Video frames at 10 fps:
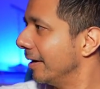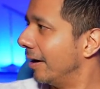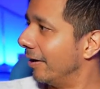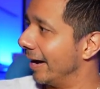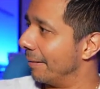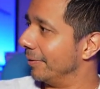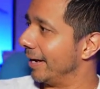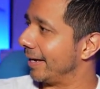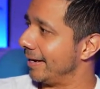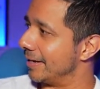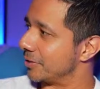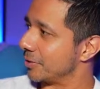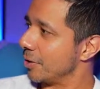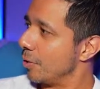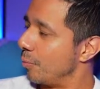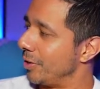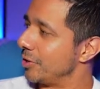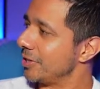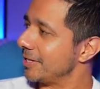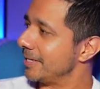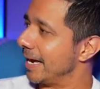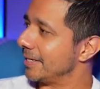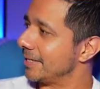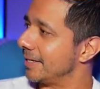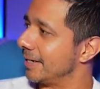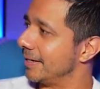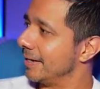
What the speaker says: All right, I'm liking this. We just tested.